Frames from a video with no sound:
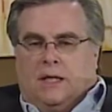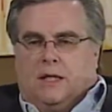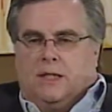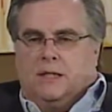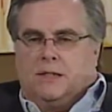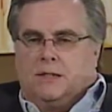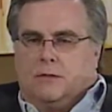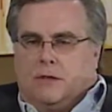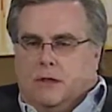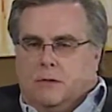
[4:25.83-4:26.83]
is
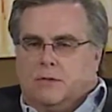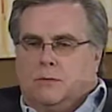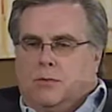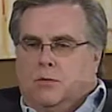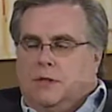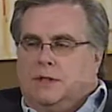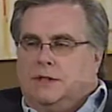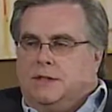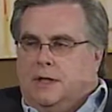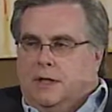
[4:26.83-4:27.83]
there comes a point
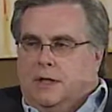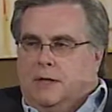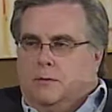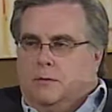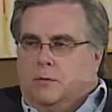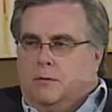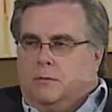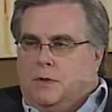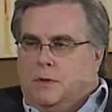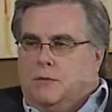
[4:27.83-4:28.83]
in time when
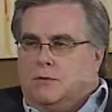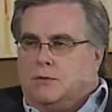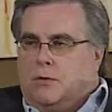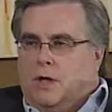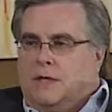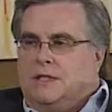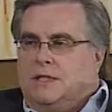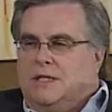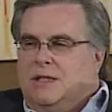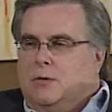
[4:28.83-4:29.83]
people try
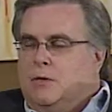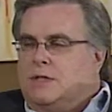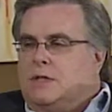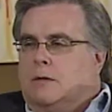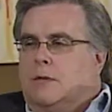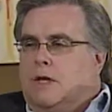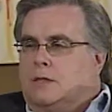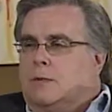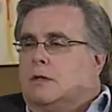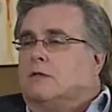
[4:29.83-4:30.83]
to deal with some
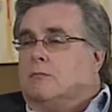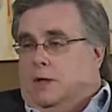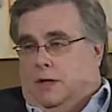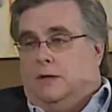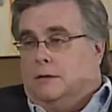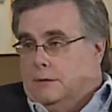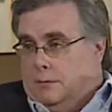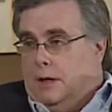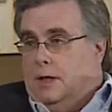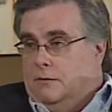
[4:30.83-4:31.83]
aspect of pain in
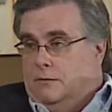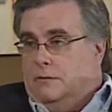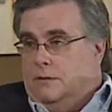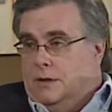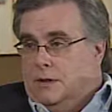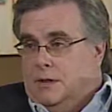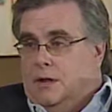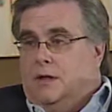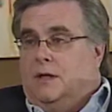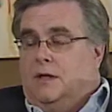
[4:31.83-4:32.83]
their life.
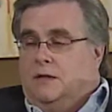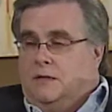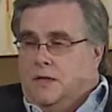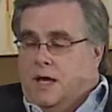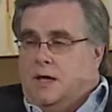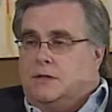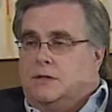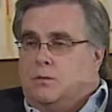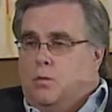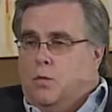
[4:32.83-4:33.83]
And
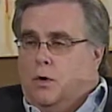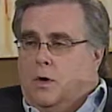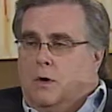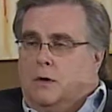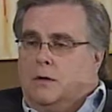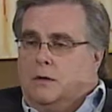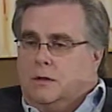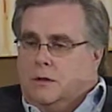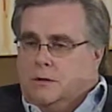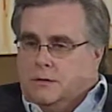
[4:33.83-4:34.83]
that's where
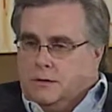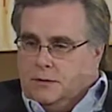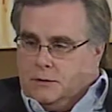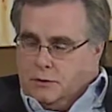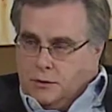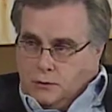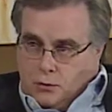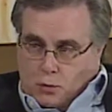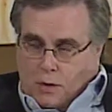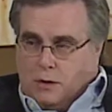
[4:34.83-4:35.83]
the
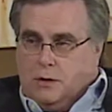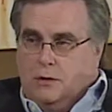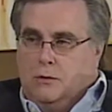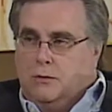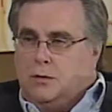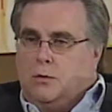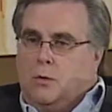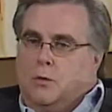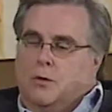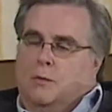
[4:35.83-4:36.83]
drug use
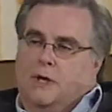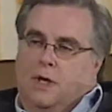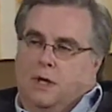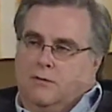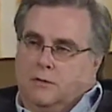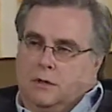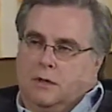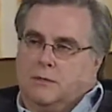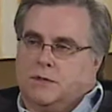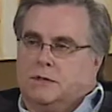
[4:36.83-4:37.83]
or the behavior
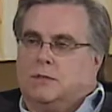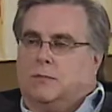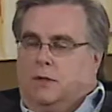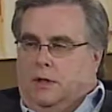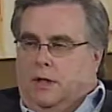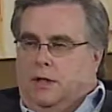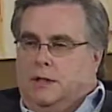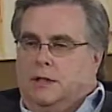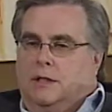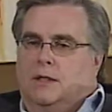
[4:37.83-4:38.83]
comes into
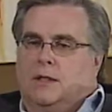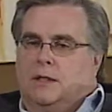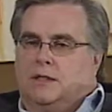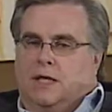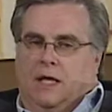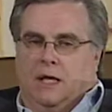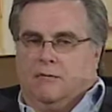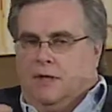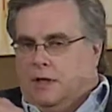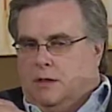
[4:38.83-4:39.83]
play, to
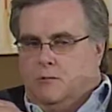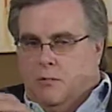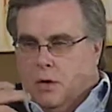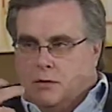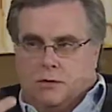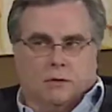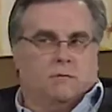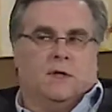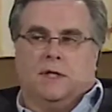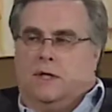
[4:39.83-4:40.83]
have that emotional
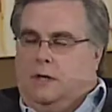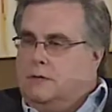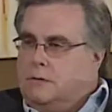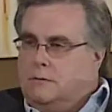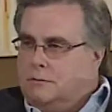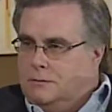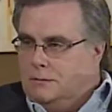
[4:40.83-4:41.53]
vacation